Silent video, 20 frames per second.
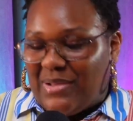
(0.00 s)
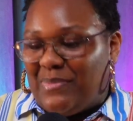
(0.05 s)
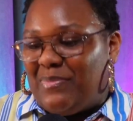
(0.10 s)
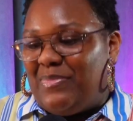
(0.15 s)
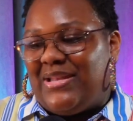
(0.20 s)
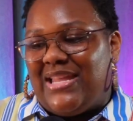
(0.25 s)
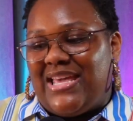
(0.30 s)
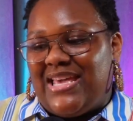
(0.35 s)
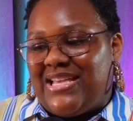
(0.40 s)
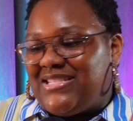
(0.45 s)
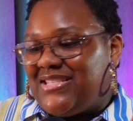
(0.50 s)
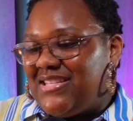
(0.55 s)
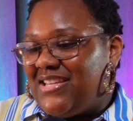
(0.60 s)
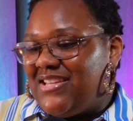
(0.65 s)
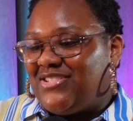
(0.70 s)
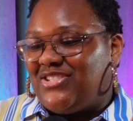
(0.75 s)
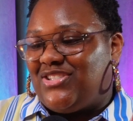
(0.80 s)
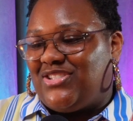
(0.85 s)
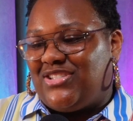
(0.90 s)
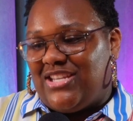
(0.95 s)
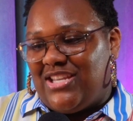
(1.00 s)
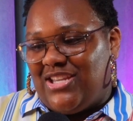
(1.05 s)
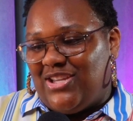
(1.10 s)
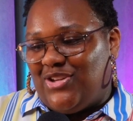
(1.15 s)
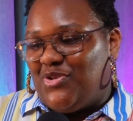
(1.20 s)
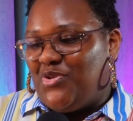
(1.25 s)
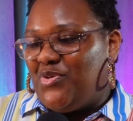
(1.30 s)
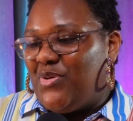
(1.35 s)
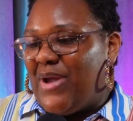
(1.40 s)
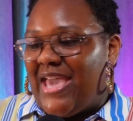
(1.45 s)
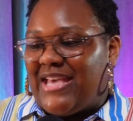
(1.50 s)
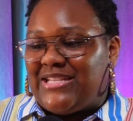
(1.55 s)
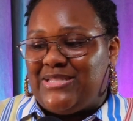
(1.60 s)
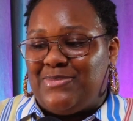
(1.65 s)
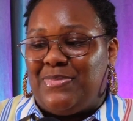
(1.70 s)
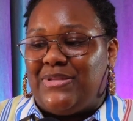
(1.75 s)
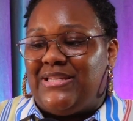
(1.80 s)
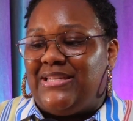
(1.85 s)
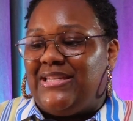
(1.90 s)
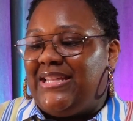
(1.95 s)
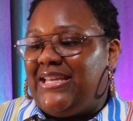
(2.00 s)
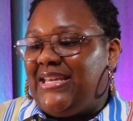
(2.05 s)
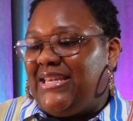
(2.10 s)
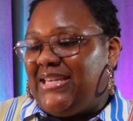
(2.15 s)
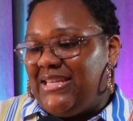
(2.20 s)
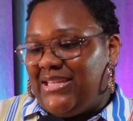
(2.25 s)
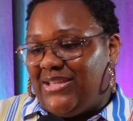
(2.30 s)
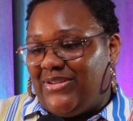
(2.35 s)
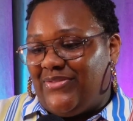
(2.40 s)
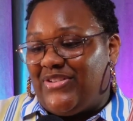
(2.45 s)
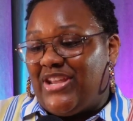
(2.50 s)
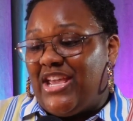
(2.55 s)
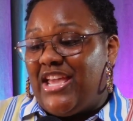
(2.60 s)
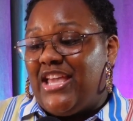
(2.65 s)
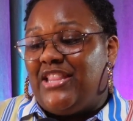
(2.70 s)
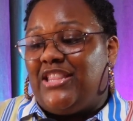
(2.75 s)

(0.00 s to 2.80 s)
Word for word: Blessed is she who has believed